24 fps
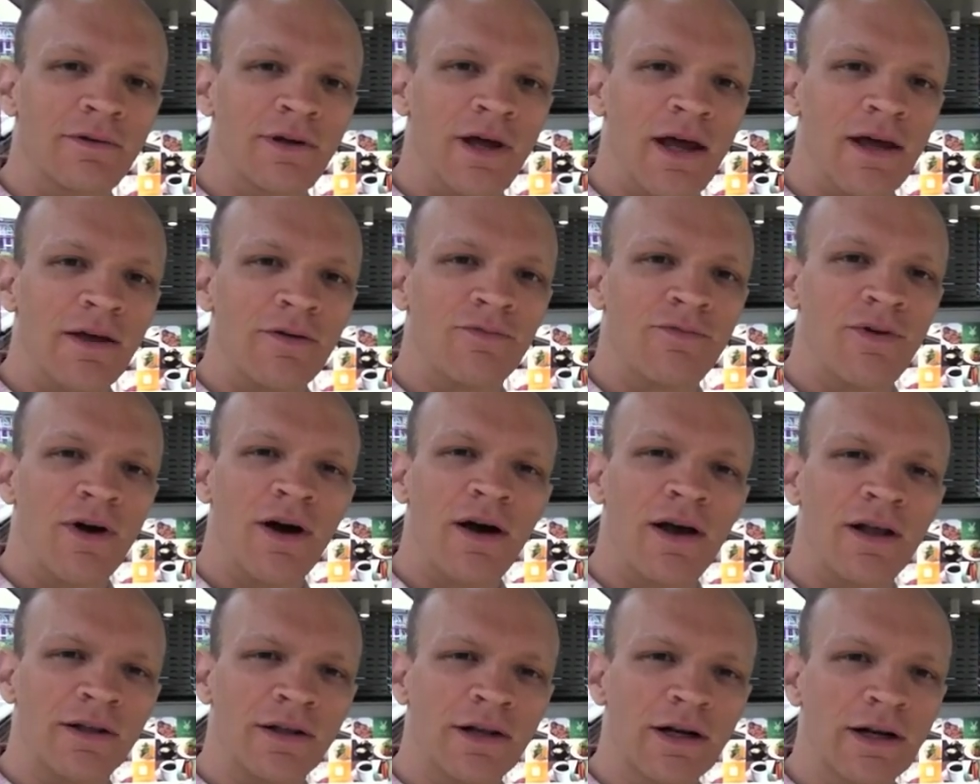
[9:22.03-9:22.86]
take
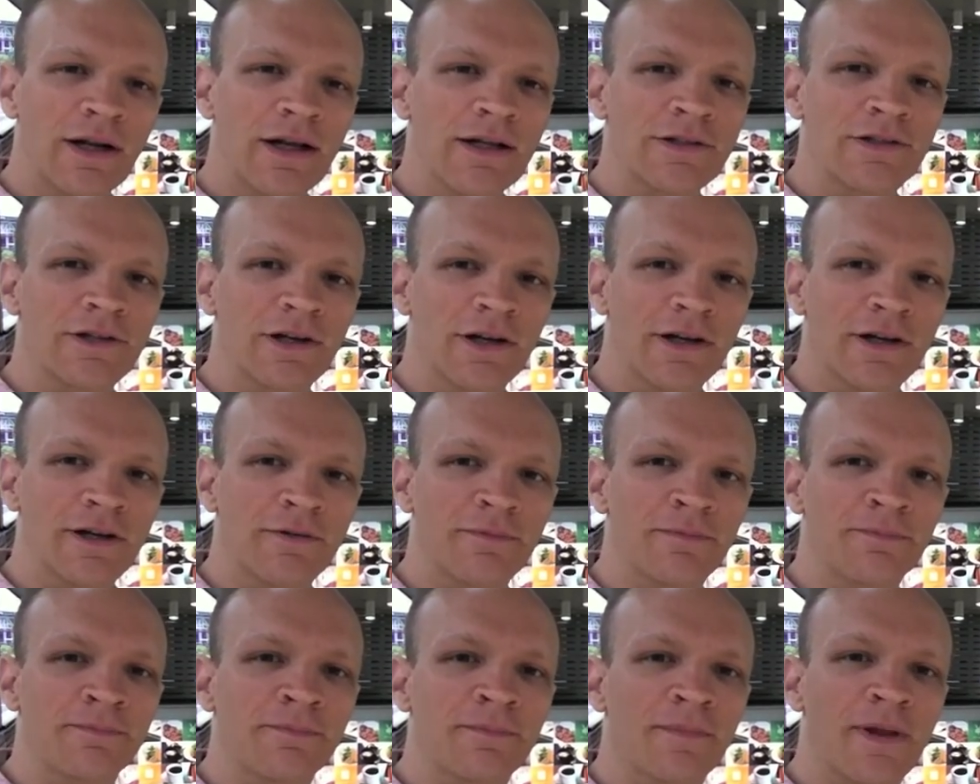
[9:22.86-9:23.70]
very little
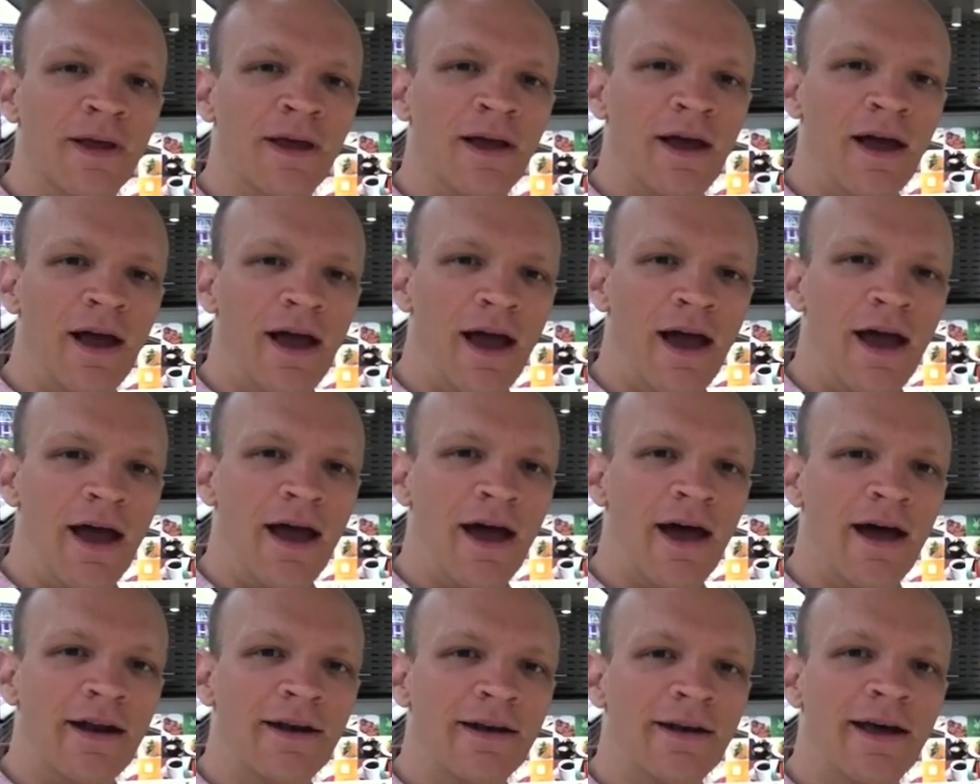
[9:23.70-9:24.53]
insulin,
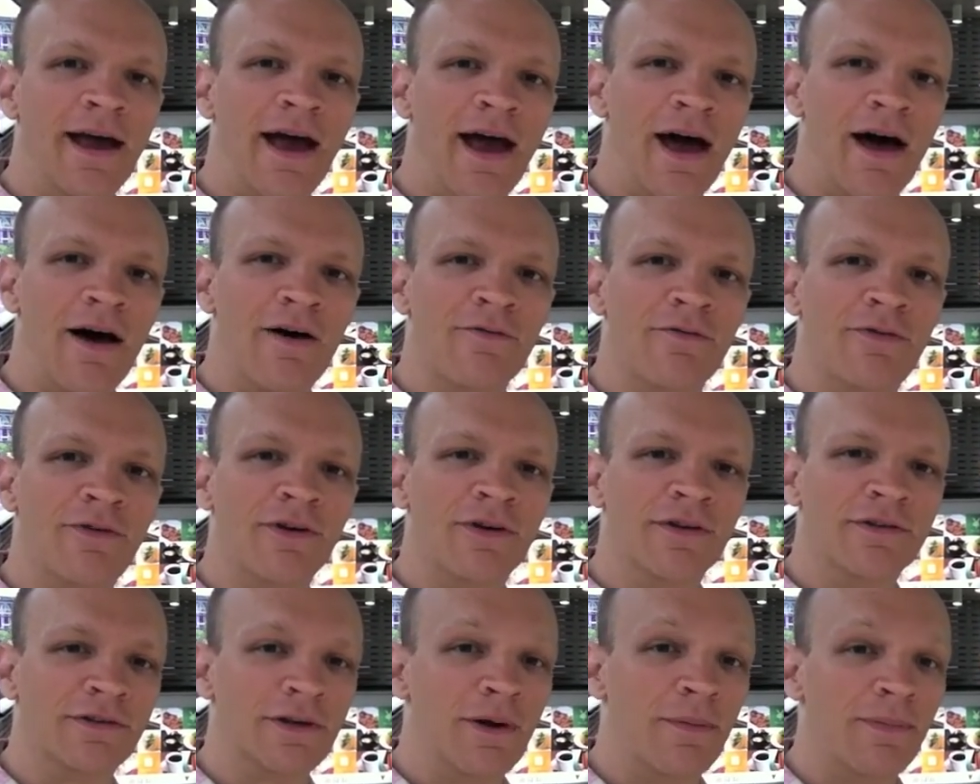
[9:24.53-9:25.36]
and have
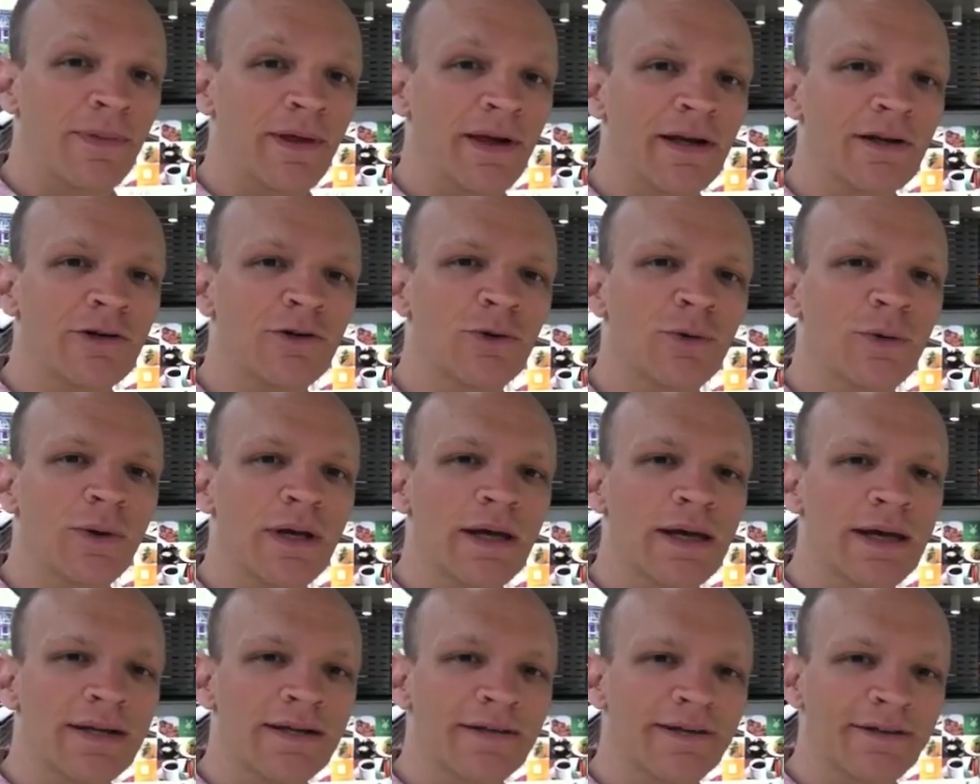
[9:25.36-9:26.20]
something to
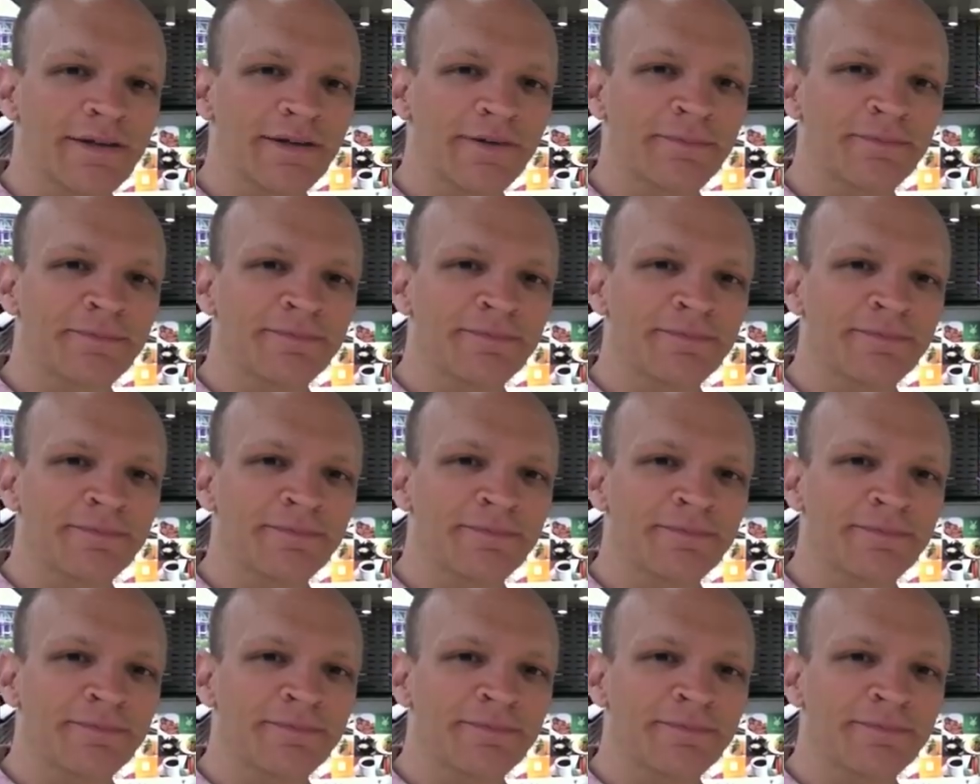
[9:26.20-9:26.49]
eat.